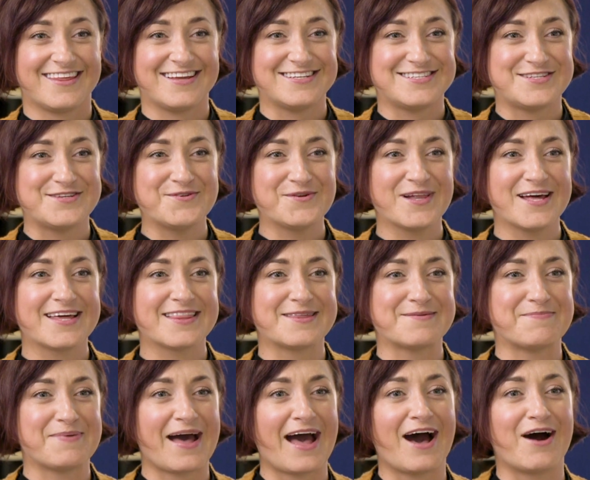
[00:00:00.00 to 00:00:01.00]
they do like the
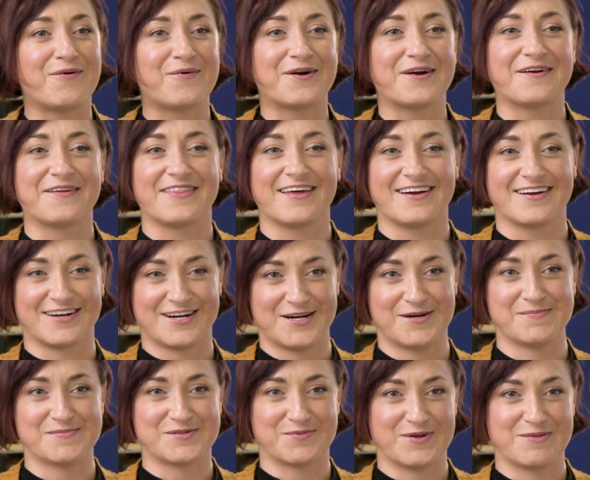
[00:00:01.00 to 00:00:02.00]
power that
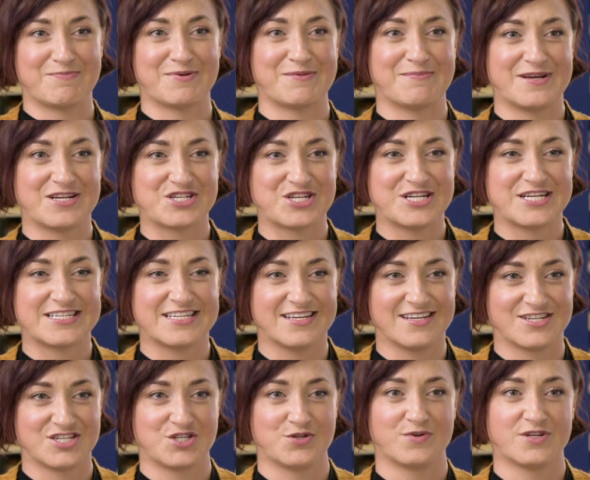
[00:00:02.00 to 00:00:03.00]
comes with permission
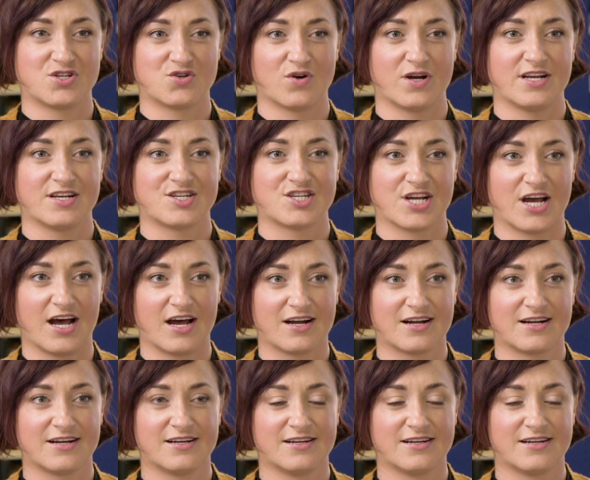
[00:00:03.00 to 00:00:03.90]
to issue a joint check.